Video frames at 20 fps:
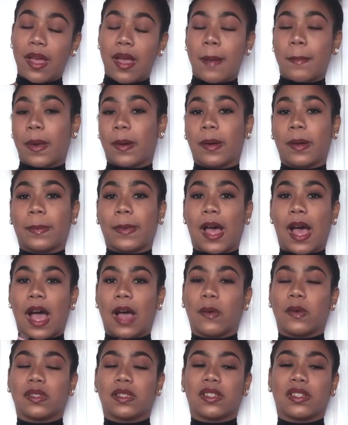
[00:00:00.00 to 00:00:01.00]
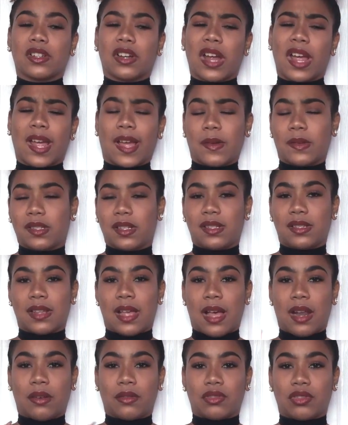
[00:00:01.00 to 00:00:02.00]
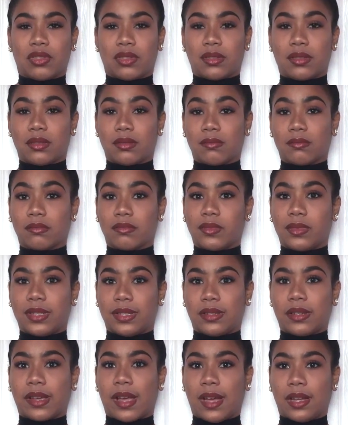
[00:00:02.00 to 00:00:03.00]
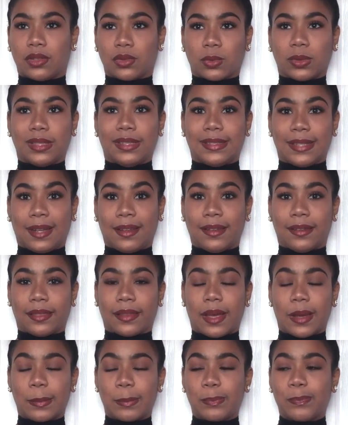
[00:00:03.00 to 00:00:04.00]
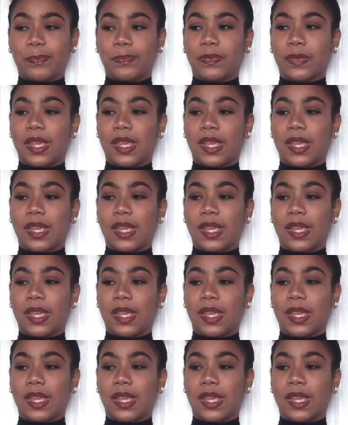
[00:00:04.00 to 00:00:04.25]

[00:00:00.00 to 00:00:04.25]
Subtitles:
Blah, blah, blah. I wasn't crying, I wasn't sad, I was just casually telling them.